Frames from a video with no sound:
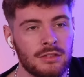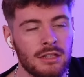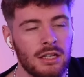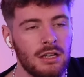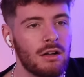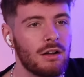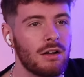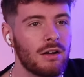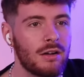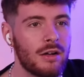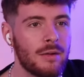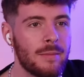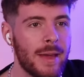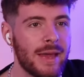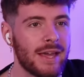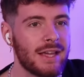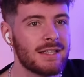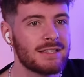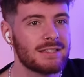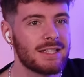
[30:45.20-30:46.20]
Oh,
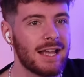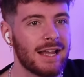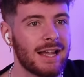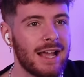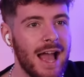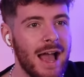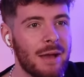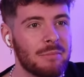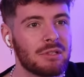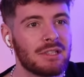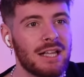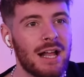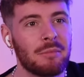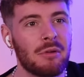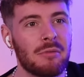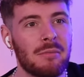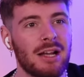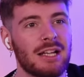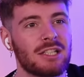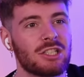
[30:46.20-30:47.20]
amazing. I'm glad
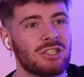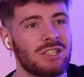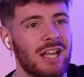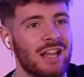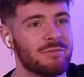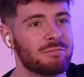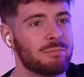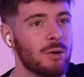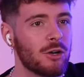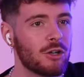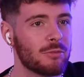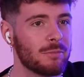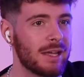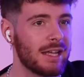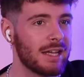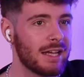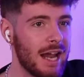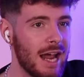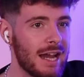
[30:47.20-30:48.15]
we managed to save Buckbeak,